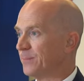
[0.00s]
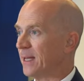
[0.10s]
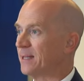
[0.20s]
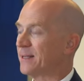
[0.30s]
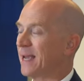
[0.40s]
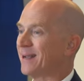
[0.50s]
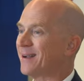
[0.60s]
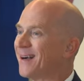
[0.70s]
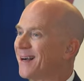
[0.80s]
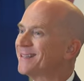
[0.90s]
is a
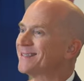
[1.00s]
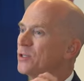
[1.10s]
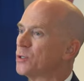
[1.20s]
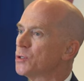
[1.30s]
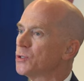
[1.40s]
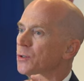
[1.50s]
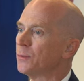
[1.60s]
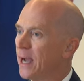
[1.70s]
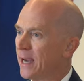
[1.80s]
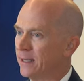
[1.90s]
constitutional
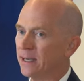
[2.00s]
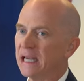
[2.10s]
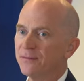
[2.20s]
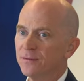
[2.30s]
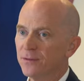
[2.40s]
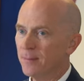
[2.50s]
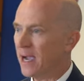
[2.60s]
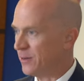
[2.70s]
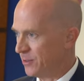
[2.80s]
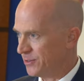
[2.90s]
right, even for
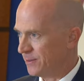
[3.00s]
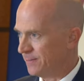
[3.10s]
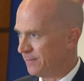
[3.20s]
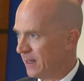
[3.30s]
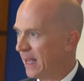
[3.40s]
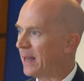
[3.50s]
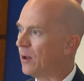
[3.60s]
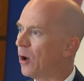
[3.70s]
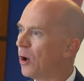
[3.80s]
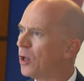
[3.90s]
minors. And
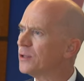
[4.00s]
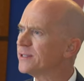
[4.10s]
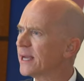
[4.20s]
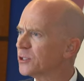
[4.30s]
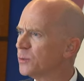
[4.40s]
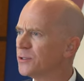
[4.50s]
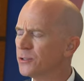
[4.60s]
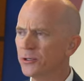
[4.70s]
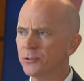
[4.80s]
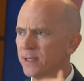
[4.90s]
all sexual
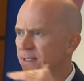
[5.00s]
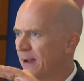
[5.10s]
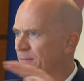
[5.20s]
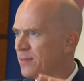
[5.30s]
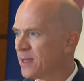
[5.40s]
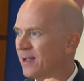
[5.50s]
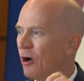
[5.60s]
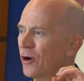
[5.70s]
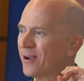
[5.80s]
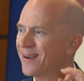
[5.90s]
surgeries, everything,
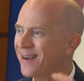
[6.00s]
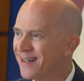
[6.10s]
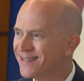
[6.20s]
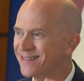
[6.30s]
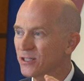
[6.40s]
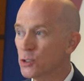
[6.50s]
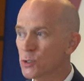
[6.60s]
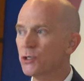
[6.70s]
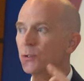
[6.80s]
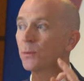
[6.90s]
are
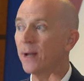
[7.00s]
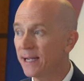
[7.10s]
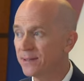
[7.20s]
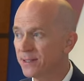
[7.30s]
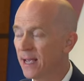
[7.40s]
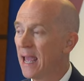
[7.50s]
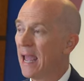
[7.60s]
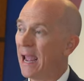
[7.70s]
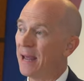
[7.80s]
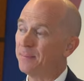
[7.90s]
constitutional rights.
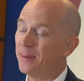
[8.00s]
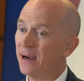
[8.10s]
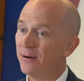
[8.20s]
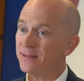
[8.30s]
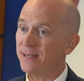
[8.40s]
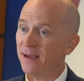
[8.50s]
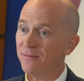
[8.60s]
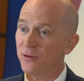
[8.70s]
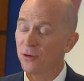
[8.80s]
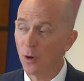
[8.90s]
And parents
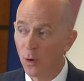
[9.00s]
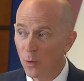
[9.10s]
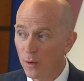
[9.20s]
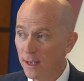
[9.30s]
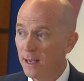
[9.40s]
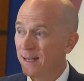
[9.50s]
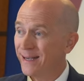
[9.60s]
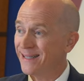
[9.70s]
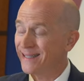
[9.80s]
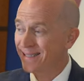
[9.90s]
have no
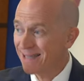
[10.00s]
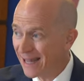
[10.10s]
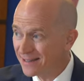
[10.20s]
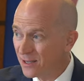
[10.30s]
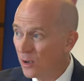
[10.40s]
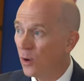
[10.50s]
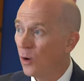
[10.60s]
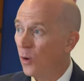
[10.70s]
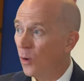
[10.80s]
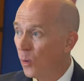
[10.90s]
consent
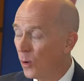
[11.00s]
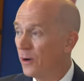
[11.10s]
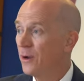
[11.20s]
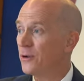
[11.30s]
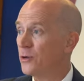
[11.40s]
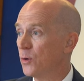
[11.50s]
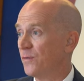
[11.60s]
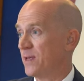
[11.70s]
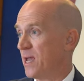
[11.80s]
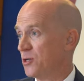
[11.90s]
or
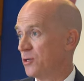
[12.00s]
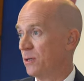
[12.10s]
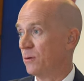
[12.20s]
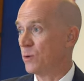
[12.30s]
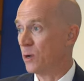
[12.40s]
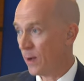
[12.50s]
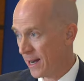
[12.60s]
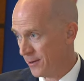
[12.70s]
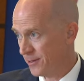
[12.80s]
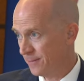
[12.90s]
notification
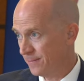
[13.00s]
required.